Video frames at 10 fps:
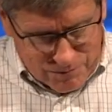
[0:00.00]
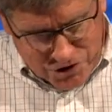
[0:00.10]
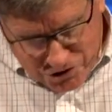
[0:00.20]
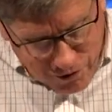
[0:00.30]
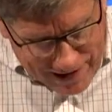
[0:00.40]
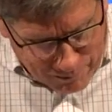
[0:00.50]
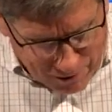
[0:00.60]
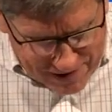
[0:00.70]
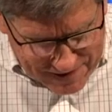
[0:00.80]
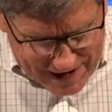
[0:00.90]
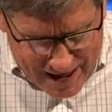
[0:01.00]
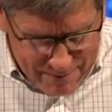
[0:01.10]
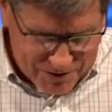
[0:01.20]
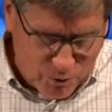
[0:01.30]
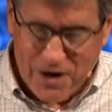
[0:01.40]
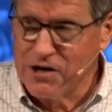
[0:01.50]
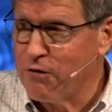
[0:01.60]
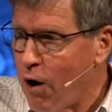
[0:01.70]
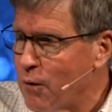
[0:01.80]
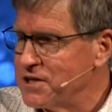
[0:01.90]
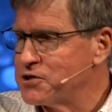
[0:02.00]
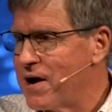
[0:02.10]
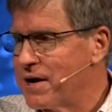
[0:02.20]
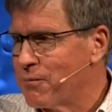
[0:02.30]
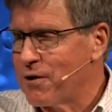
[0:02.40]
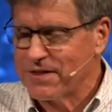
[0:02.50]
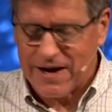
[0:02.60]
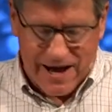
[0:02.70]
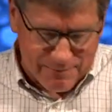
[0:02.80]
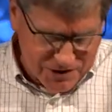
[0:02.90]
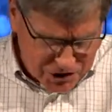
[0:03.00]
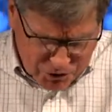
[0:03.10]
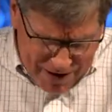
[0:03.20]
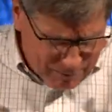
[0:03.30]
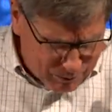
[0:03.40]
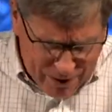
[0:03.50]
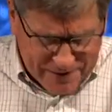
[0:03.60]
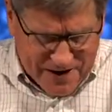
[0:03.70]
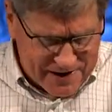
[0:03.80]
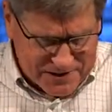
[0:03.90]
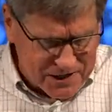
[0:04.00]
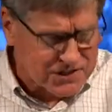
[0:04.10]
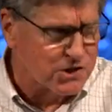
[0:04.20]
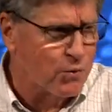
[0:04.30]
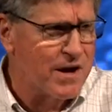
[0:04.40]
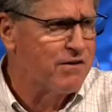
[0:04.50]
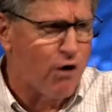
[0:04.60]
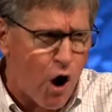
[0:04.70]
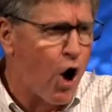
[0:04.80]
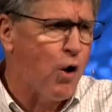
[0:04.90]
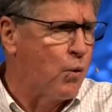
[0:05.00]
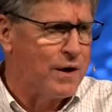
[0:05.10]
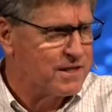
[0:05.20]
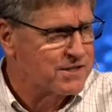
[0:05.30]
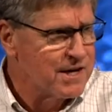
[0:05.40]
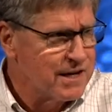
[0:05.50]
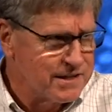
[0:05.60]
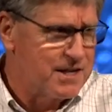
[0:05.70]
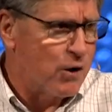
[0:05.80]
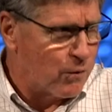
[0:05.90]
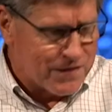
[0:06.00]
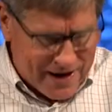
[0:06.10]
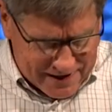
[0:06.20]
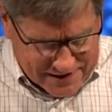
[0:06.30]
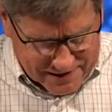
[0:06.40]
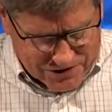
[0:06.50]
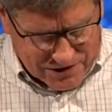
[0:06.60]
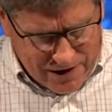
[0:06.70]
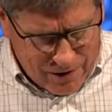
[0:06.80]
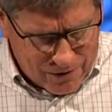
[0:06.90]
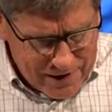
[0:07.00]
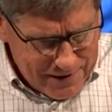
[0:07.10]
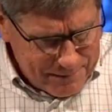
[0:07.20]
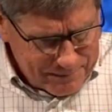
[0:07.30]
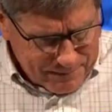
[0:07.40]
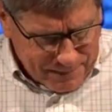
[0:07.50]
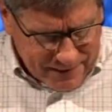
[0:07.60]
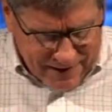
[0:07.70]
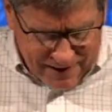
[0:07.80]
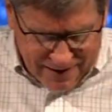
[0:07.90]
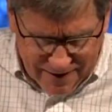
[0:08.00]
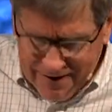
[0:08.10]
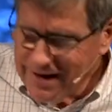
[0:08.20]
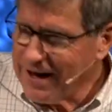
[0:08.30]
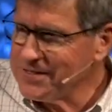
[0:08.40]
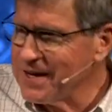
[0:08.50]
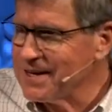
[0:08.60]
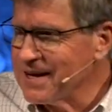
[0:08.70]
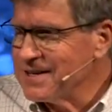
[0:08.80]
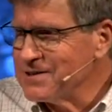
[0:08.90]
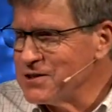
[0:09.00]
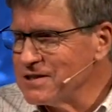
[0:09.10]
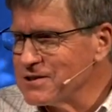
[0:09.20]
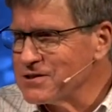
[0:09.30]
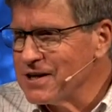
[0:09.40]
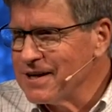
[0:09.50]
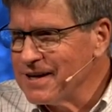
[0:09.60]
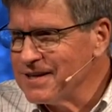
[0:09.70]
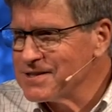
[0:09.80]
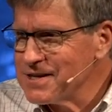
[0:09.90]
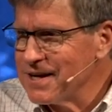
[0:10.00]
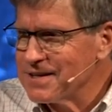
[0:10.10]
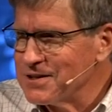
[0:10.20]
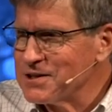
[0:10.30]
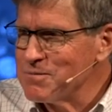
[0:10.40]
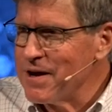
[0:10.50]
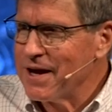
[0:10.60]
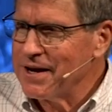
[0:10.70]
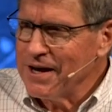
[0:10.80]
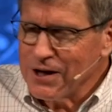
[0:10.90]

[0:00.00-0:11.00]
Just try to break that habit the way you've always tried to break that habit. Just try to break that addiction the way you've always dealt with that addiction. No, I think Jesus is saying to this man,